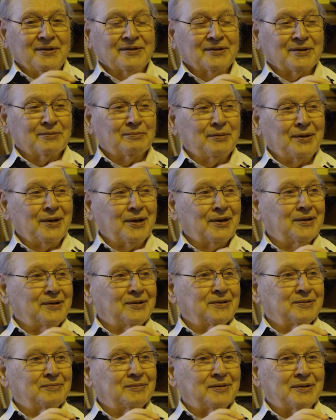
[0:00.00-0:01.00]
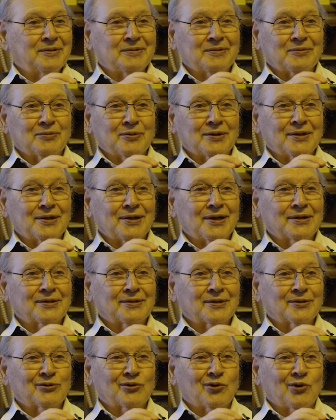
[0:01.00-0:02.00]
The management would like
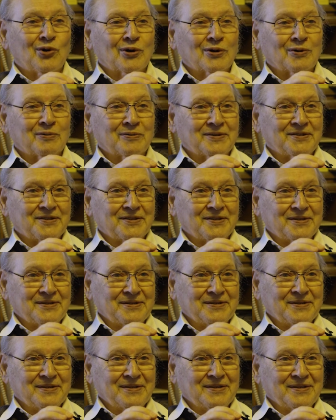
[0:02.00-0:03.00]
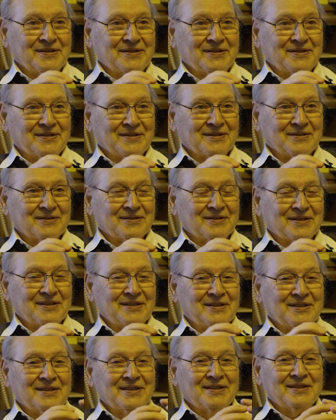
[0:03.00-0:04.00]
to talk with you, all
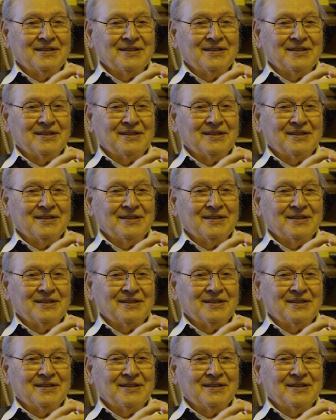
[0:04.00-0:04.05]
right?